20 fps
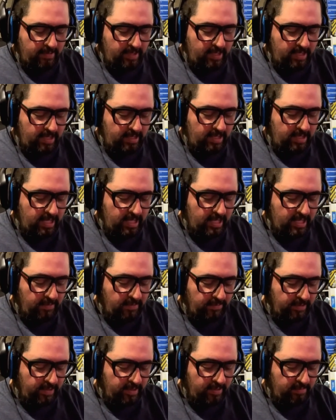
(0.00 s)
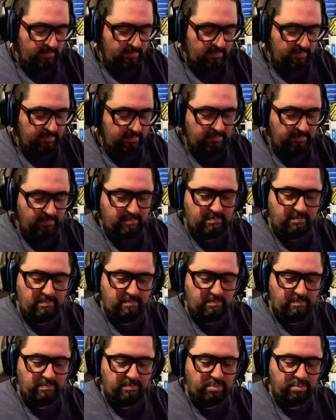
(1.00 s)
it definitely
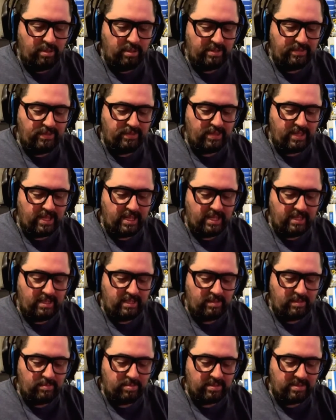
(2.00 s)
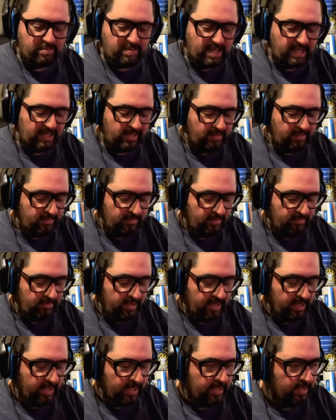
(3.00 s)
puts that into perspective of
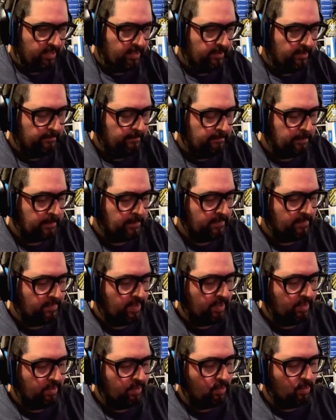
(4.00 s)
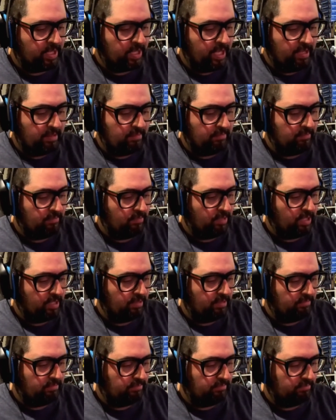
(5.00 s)
like, okay, well,